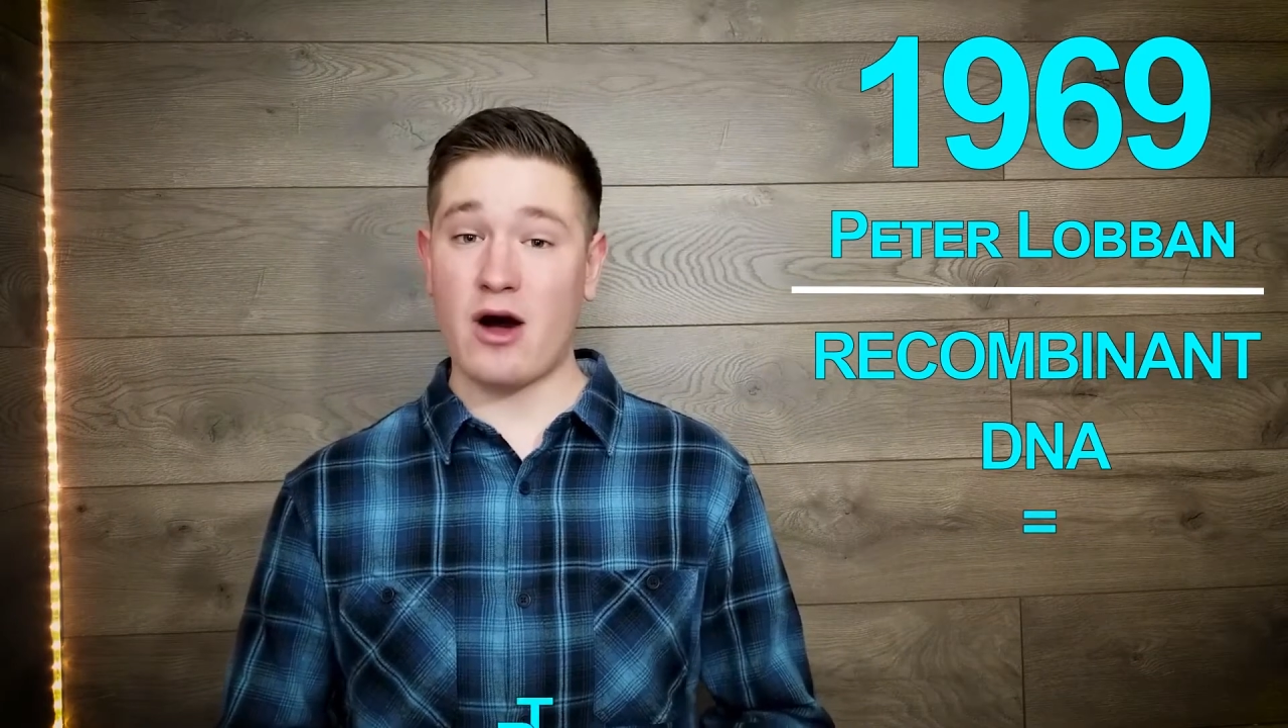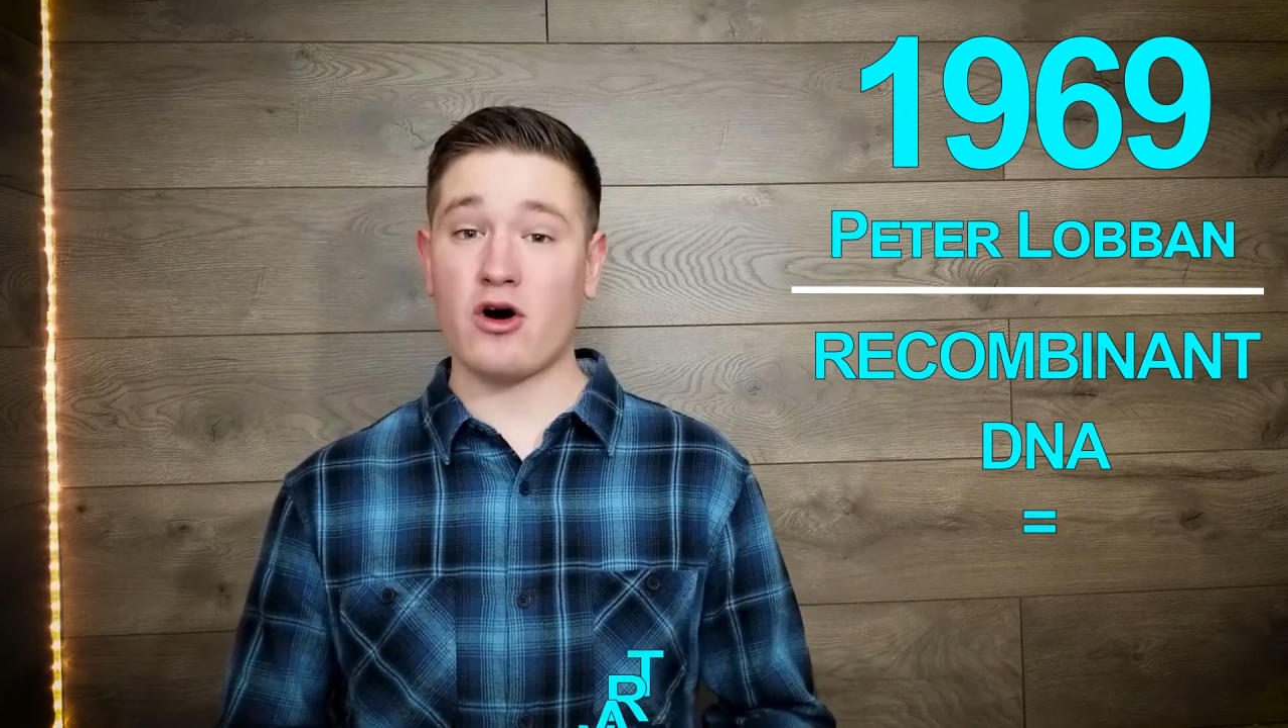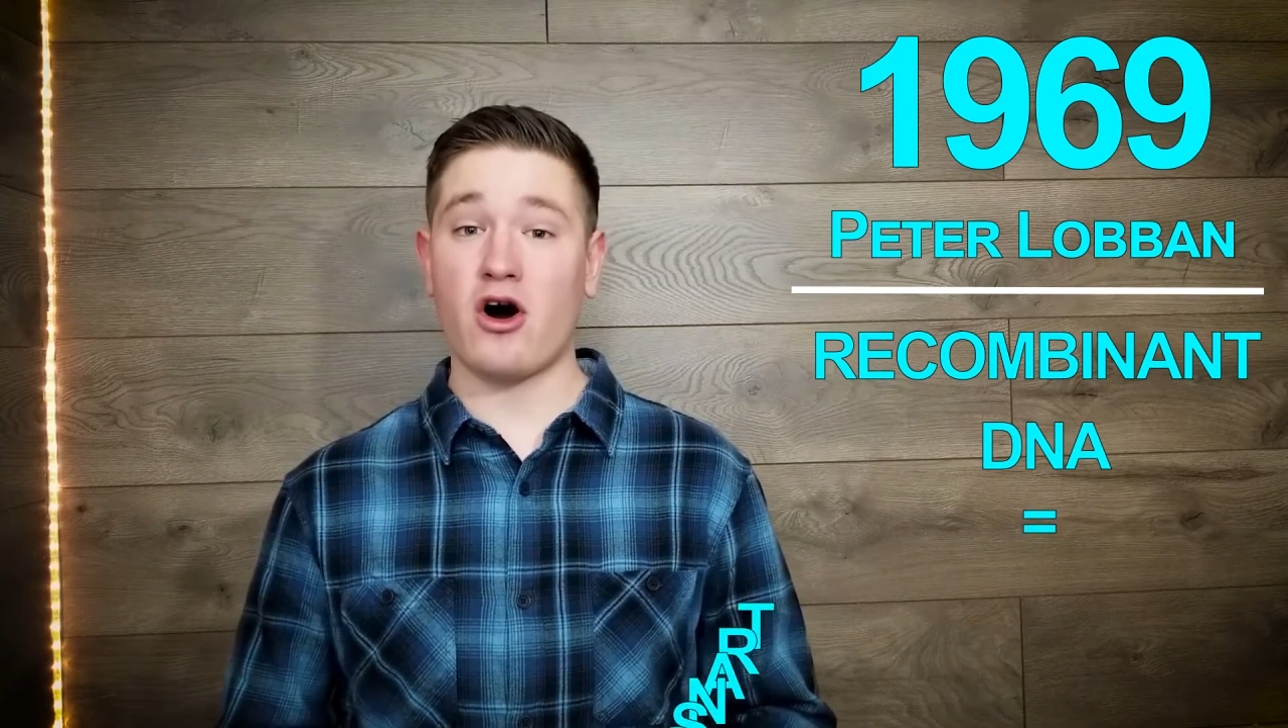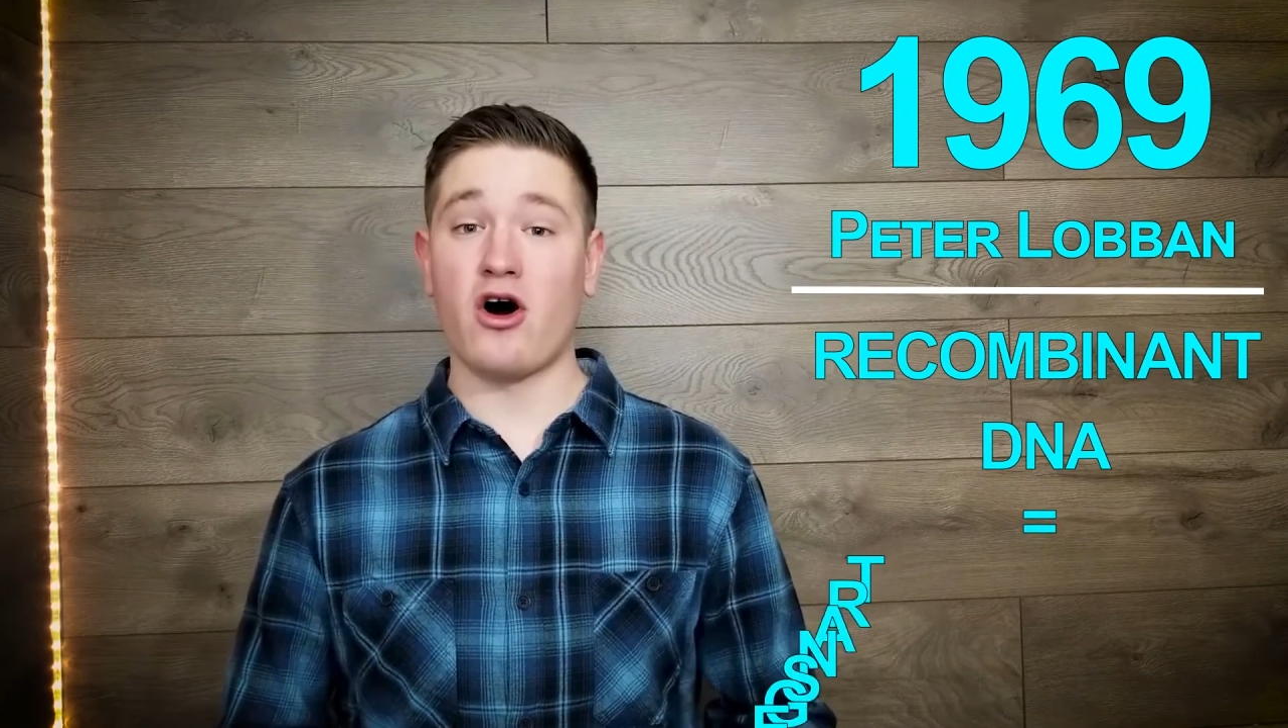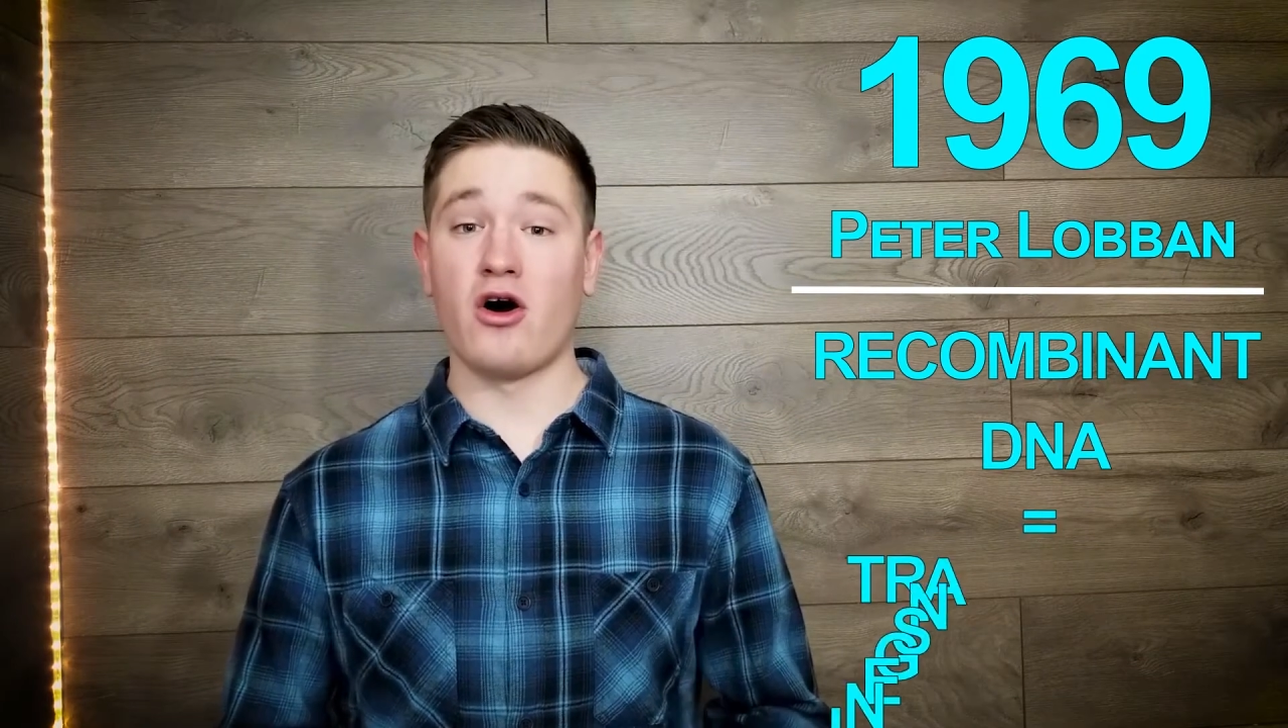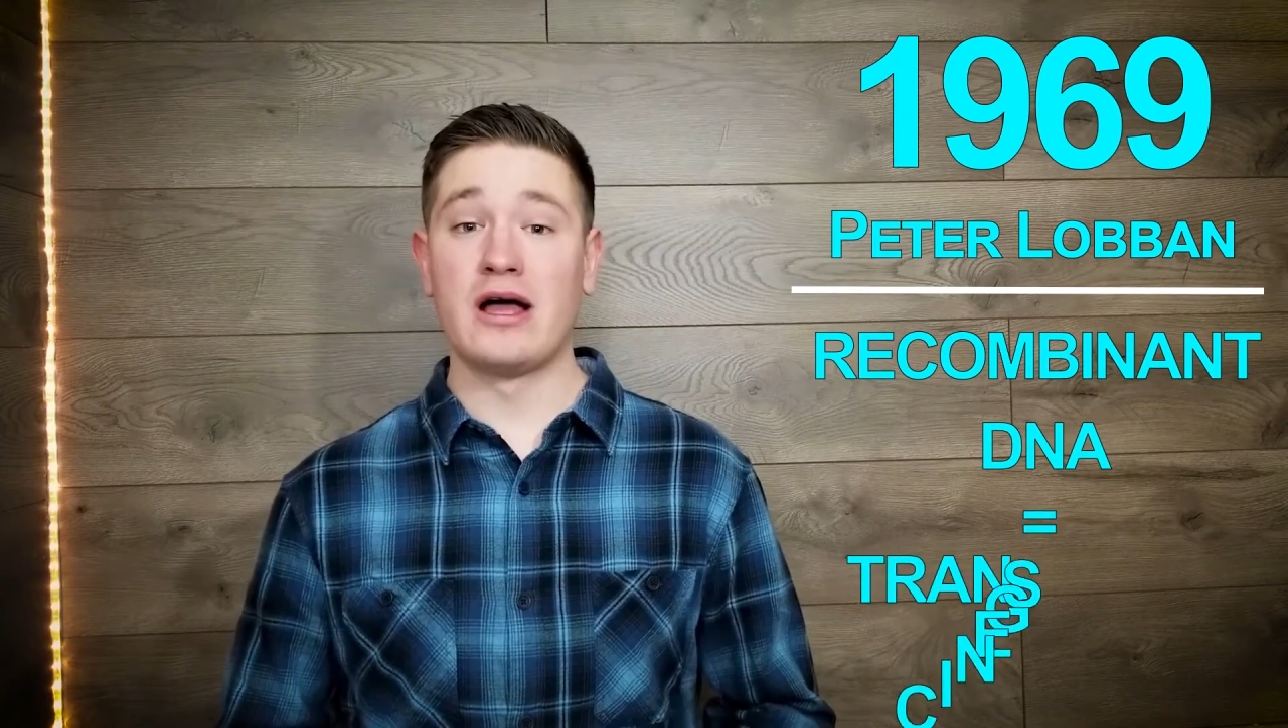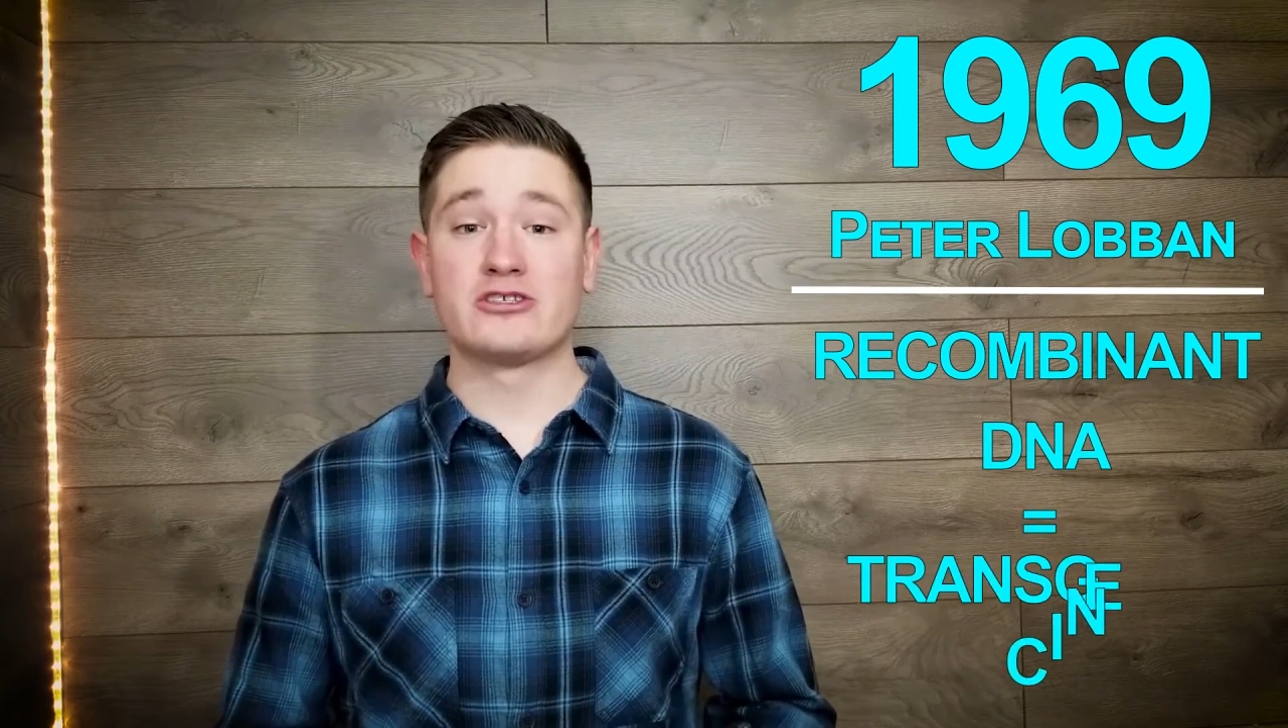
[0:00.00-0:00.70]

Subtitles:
call